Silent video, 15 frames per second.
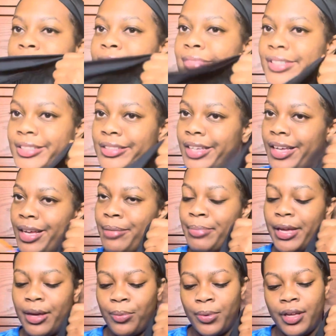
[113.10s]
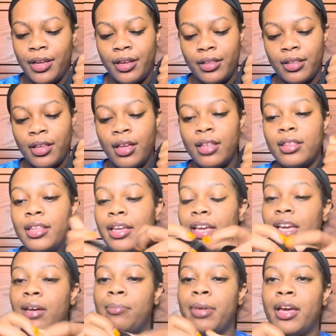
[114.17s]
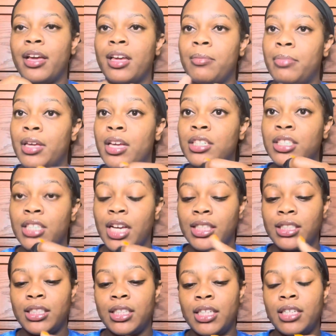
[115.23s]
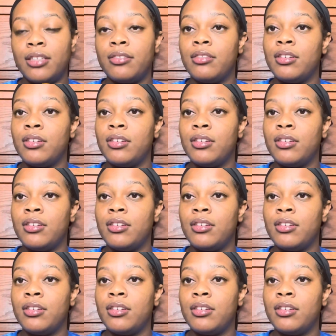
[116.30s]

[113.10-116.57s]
it's a headband wig. The headband can be adjusted